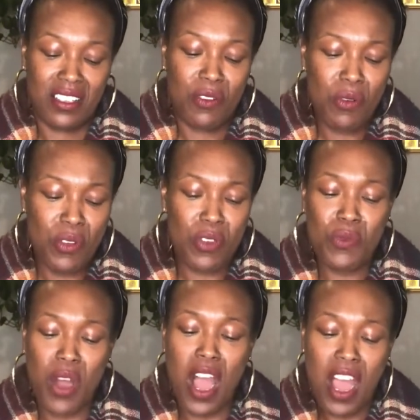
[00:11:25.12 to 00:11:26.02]
Who you
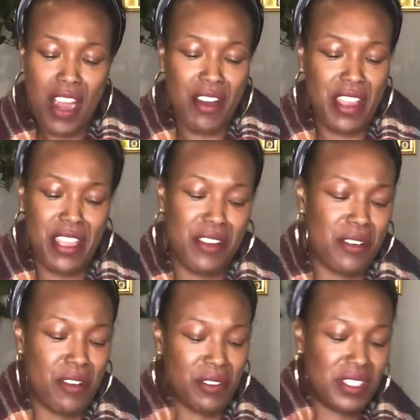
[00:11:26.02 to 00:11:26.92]
are
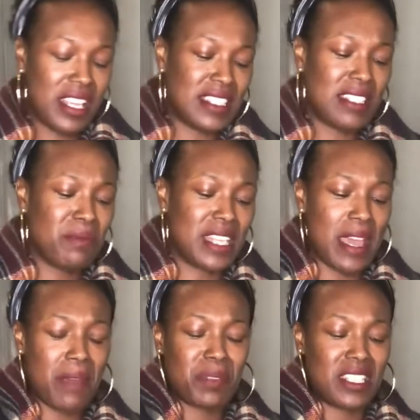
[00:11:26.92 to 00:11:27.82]
here. Set some
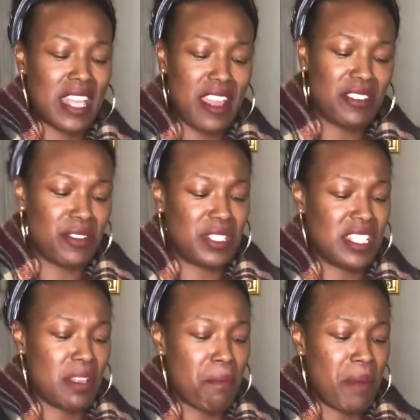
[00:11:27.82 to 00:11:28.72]
damn standards and
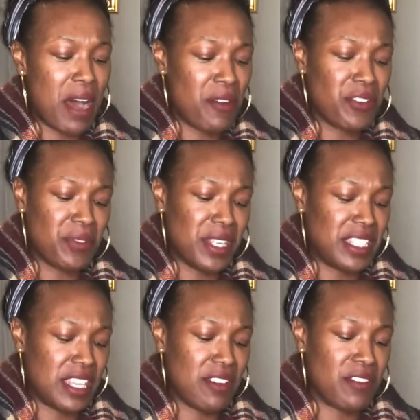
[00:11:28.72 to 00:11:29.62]
some boundaries
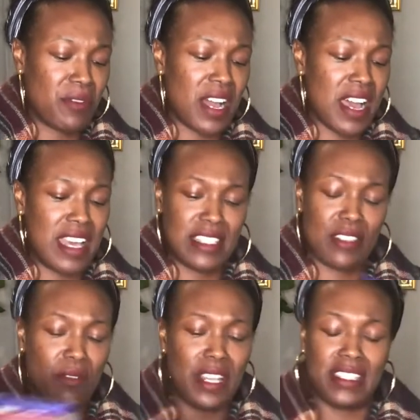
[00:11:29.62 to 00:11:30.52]
here, you guys.
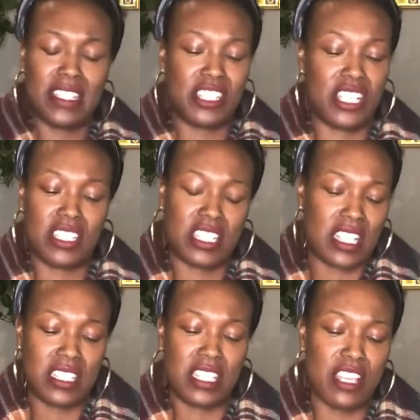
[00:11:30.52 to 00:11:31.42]
Don't let this shit just
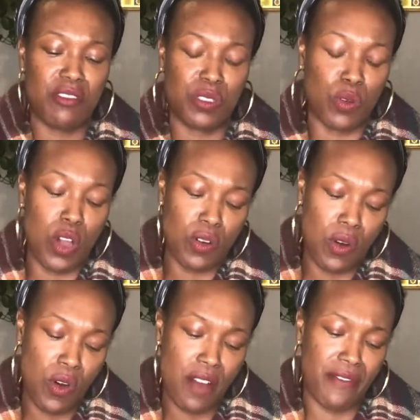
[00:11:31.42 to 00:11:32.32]
continue to go
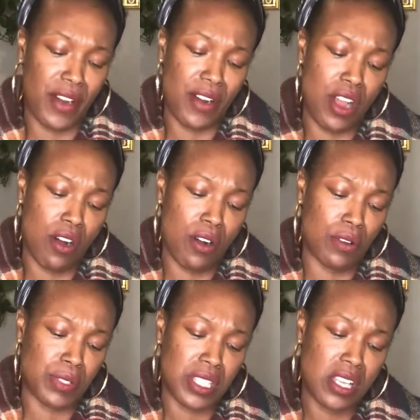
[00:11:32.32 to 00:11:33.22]
on, Virgos.